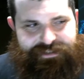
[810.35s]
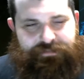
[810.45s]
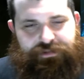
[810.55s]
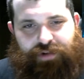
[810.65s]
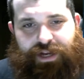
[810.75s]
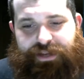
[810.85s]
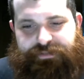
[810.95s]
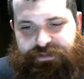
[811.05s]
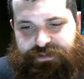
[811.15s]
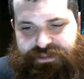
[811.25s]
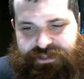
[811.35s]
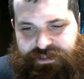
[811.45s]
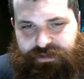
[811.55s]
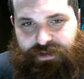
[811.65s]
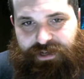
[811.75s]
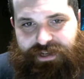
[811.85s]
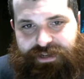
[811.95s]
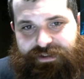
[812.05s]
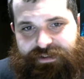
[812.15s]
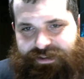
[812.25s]
drive to continue
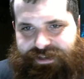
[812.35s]
on.